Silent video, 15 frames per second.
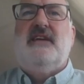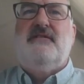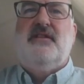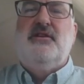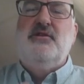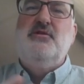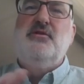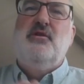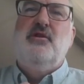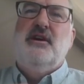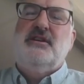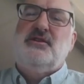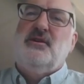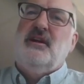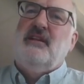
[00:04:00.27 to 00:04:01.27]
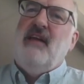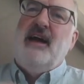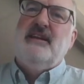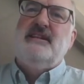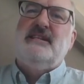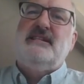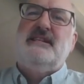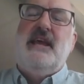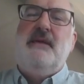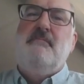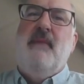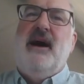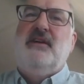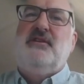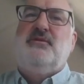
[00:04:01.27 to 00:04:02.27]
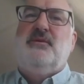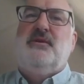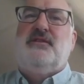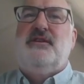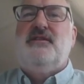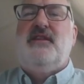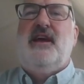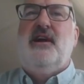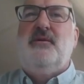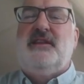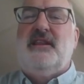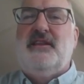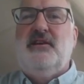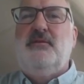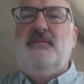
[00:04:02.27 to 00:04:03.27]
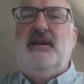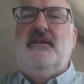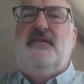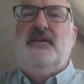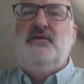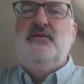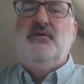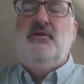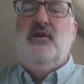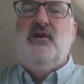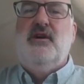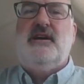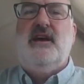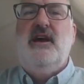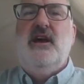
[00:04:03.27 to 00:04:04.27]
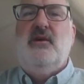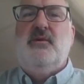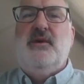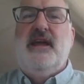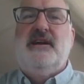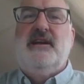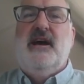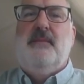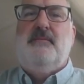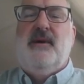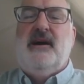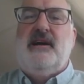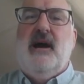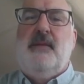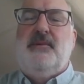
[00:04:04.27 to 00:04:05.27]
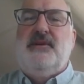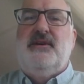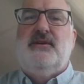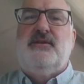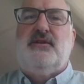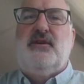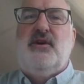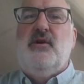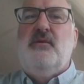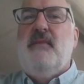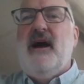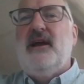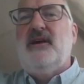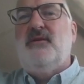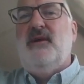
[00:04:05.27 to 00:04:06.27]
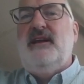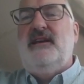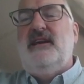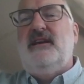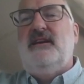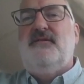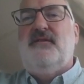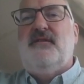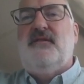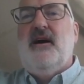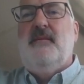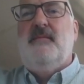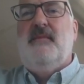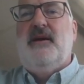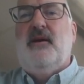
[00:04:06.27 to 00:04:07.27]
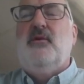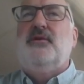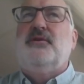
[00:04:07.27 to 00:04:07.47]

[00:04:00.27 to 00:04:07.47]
kind of the new look. So a lot of the same modules are there with a little bit of a new look. We ended up a couple years ago migrating from an